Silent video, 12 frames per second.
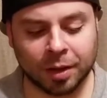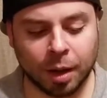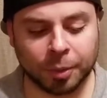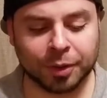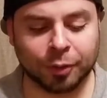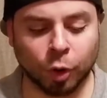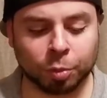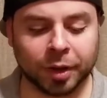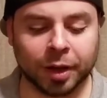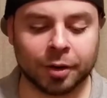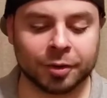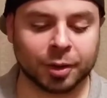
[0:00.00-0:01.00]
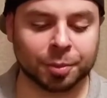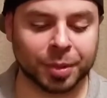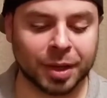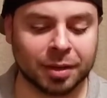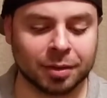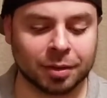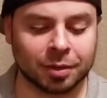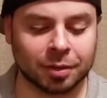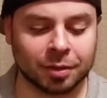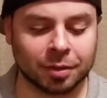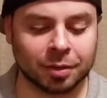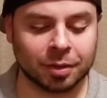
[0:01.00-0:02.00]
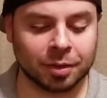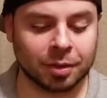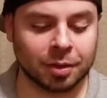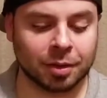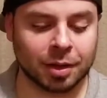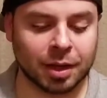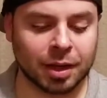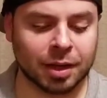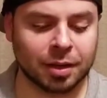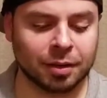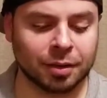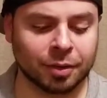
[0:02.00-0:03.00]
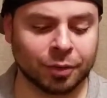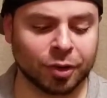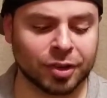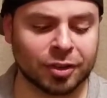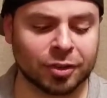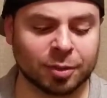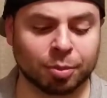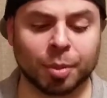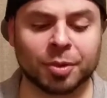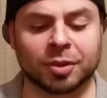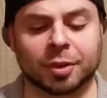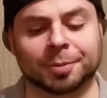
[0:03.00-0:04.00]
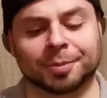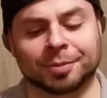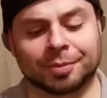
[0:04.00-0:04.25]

Up to 4 players compete and for ninja supremacy.